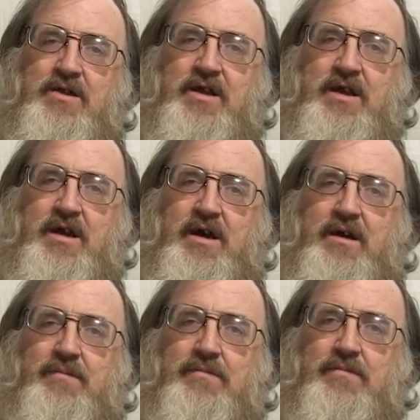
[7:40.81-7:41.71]

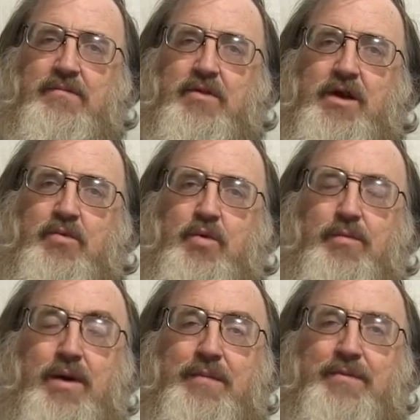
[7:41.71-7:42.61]
The link
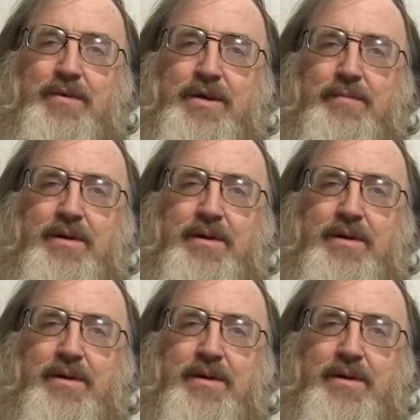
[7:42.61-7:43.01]
will probably